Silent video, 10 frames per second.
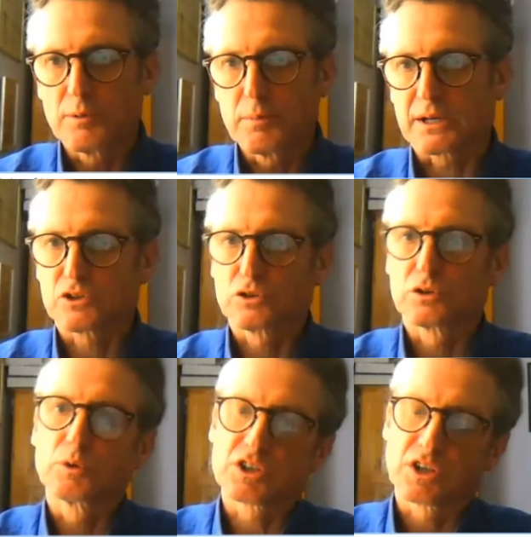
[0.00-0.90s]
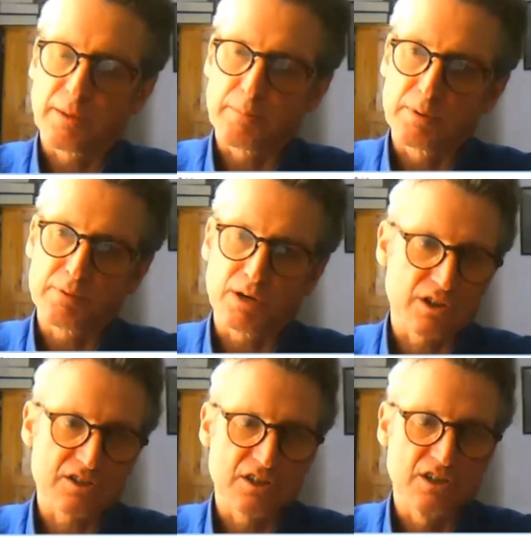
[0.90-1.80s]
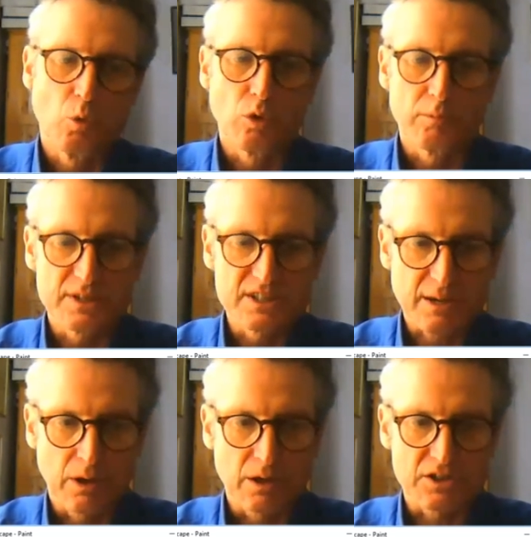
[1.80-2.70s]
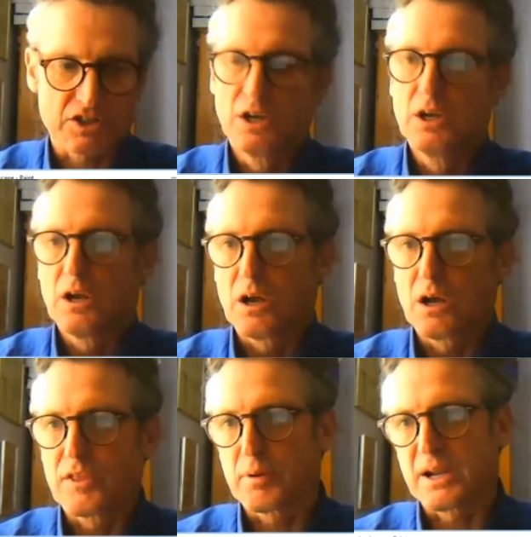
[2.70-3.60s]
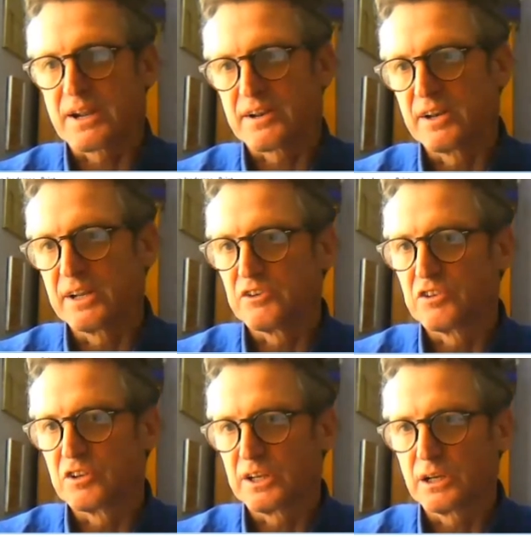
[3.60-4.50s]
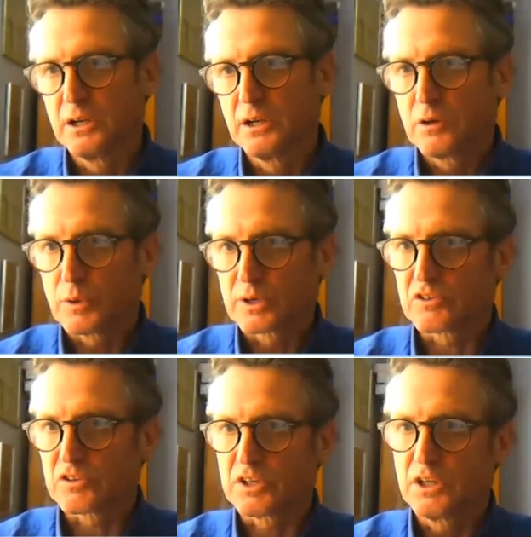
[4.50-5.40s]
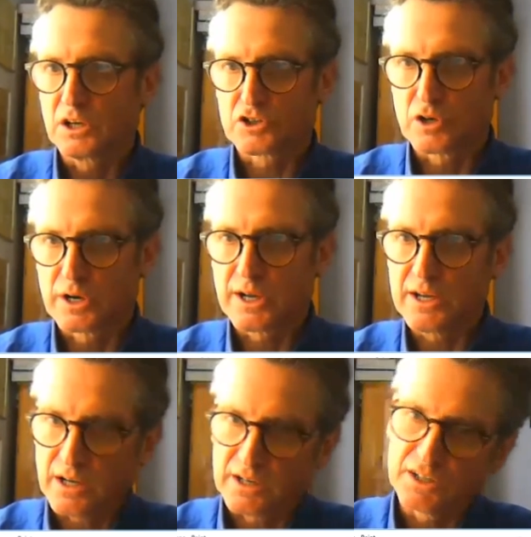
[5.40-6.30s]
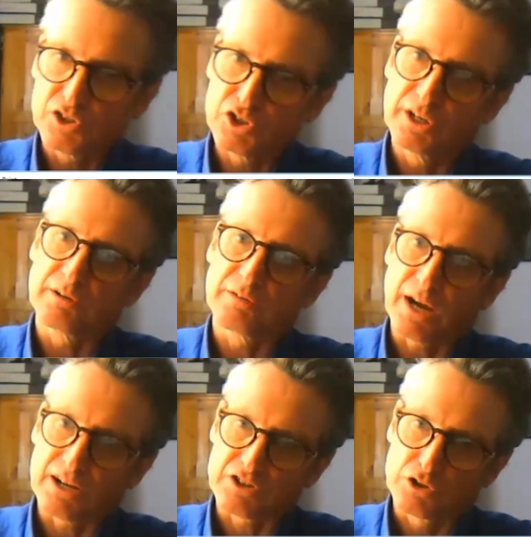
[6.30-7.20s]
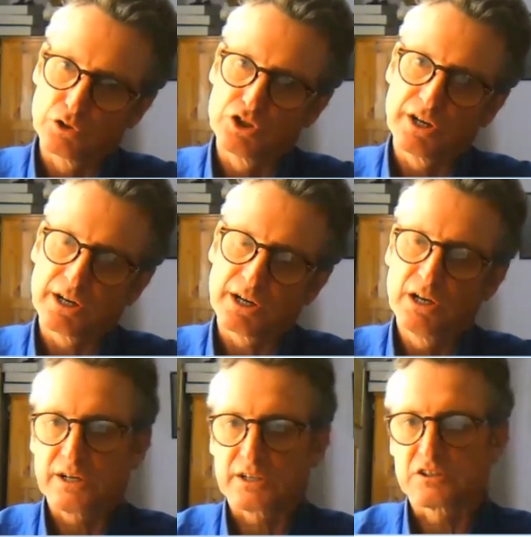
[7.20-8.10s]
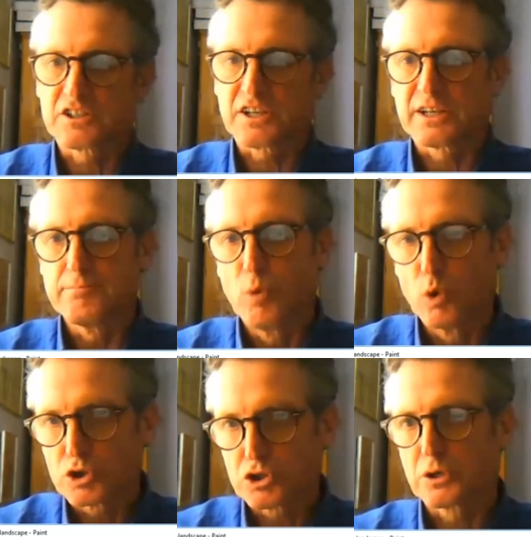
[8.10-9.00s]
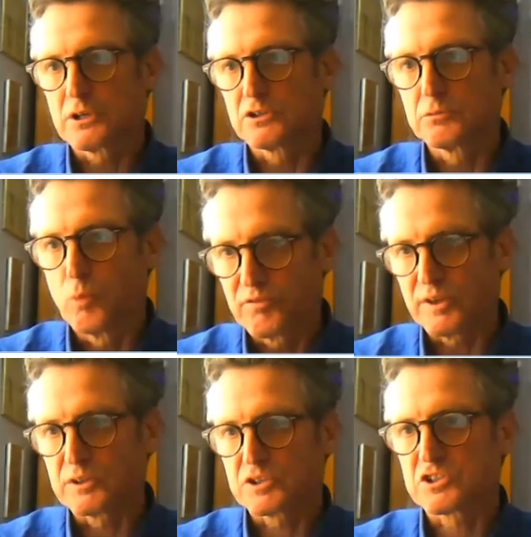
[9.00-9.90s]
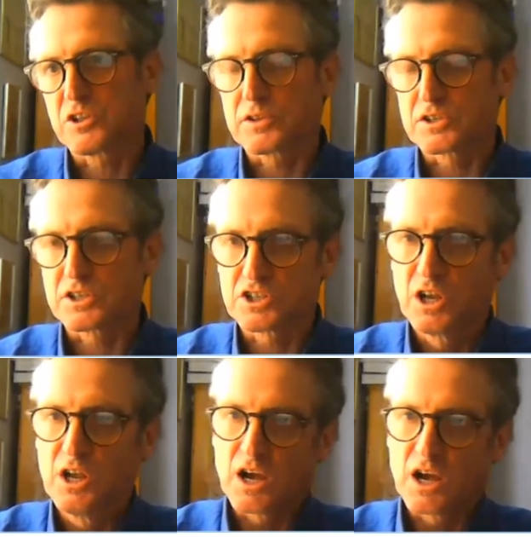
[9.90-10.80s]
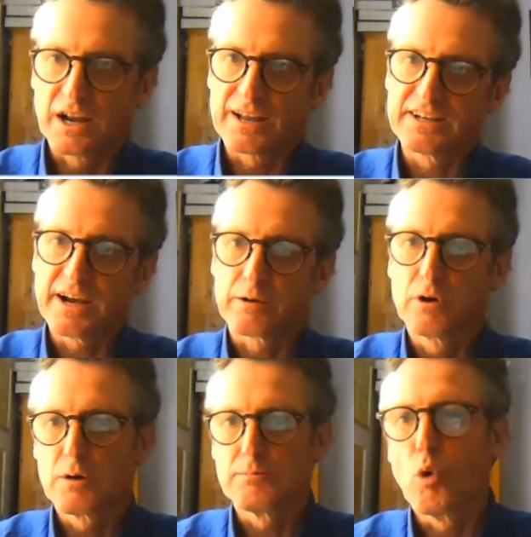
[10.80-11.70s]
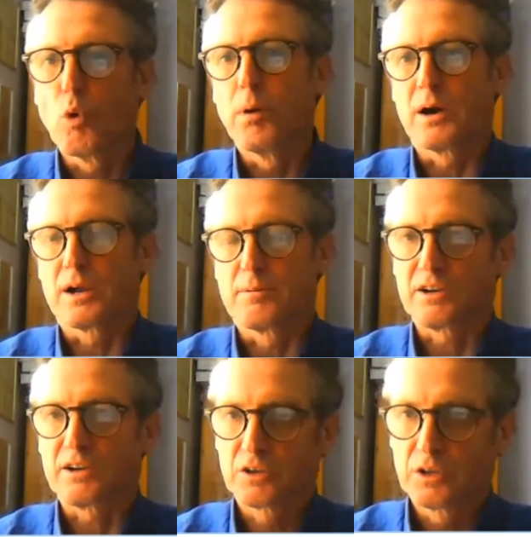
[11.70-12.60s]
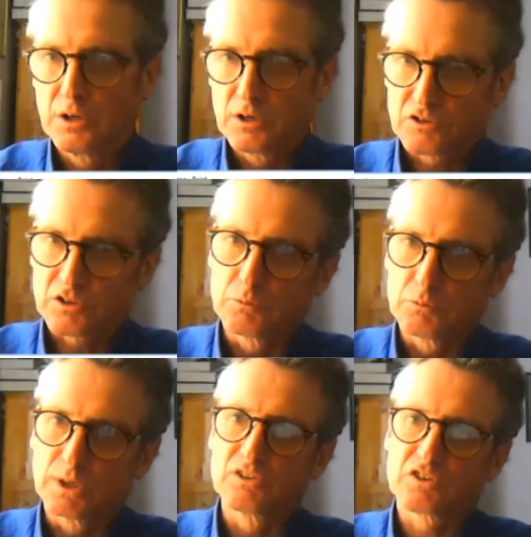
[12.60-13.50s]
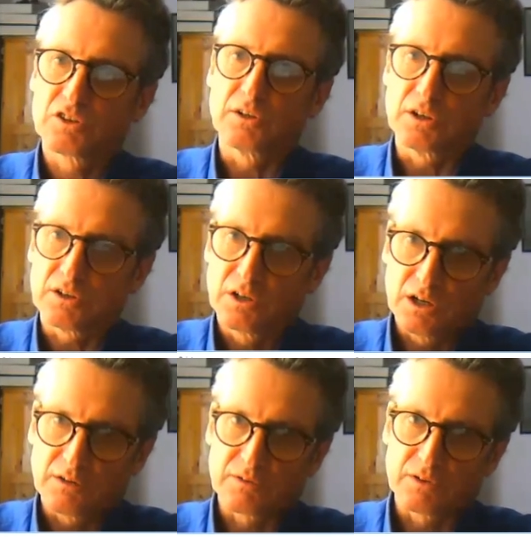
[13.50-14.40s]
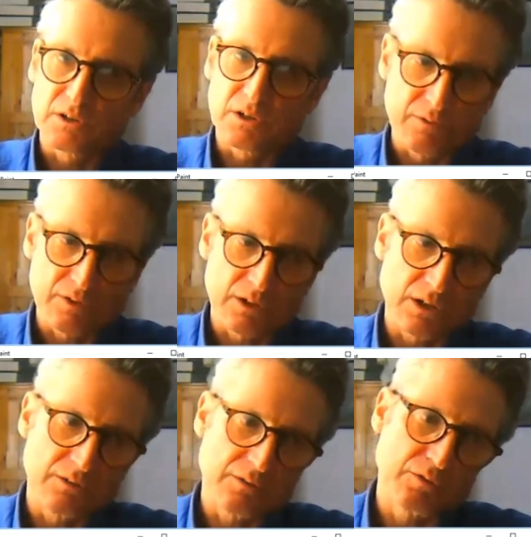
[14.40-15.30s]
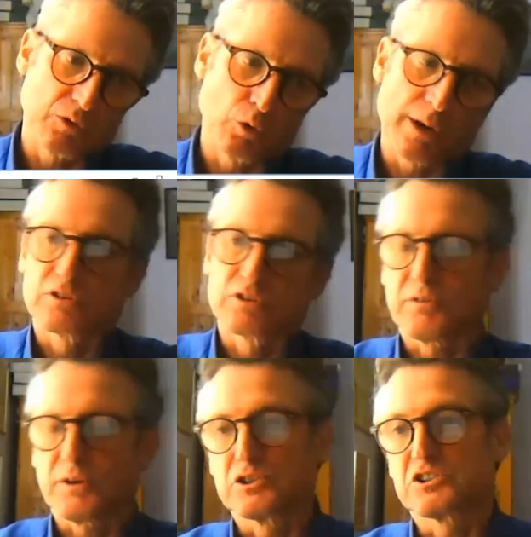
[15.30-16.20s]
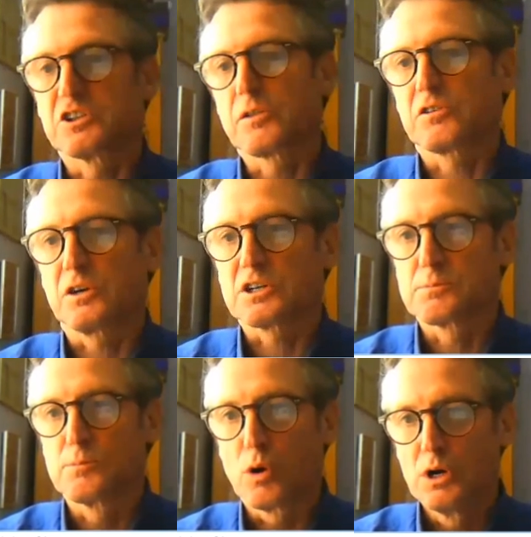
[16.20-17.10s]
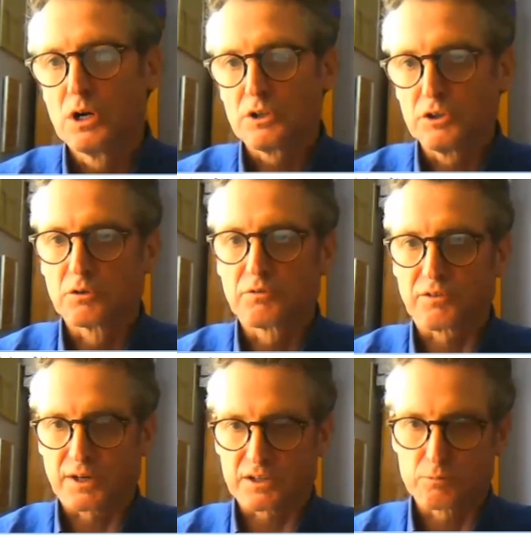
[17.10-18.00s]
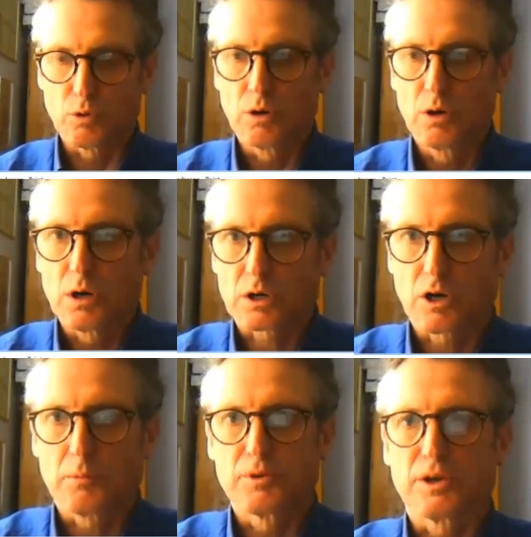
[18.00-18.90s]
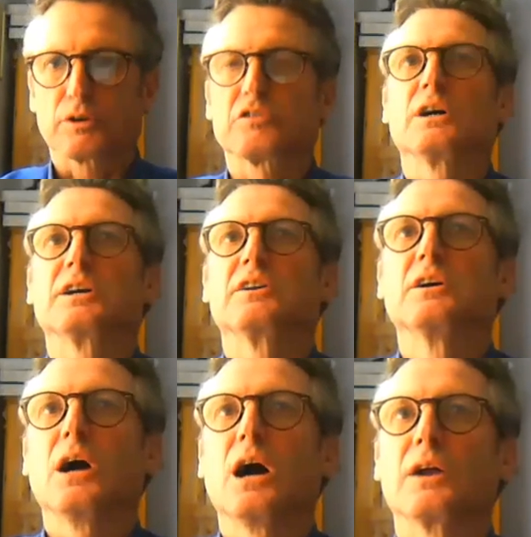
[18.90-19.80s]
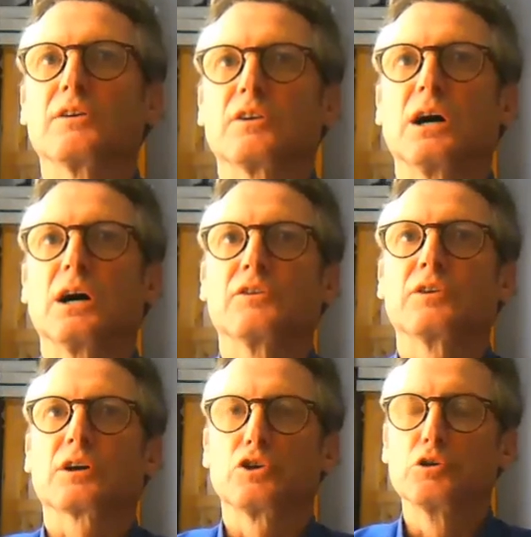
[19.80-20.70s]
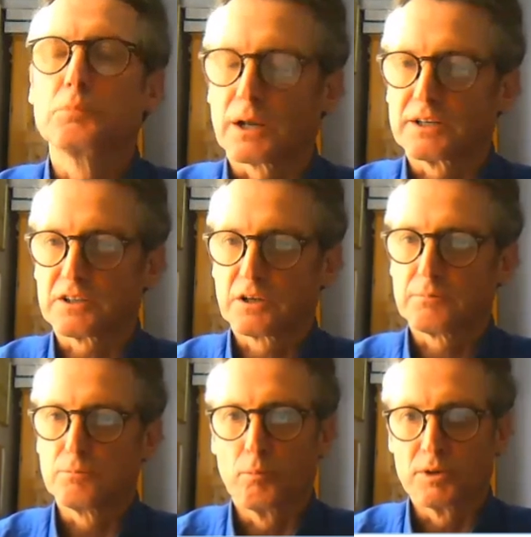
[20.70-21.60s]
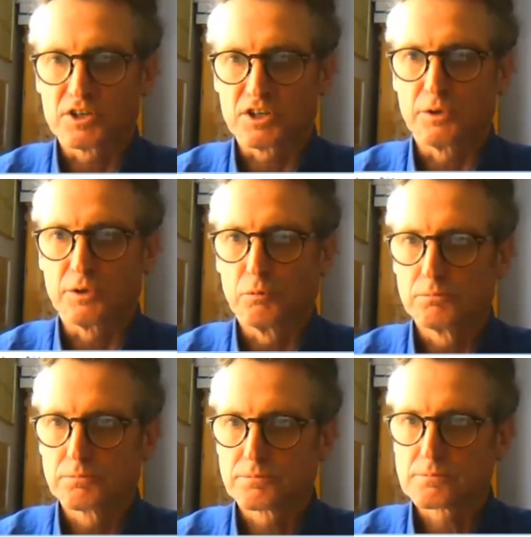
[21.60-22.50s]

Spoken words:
We make sugar which can then be processed into all the metabolites that a plant needs. And here we can see a tree, and each year, if it has a good year, it'll take in more sugar, do more photosynthesis, and lay down more biomass. So we can see that if you're able to photosynthesize more, you can fix more carbon dioxide and accumulate more material.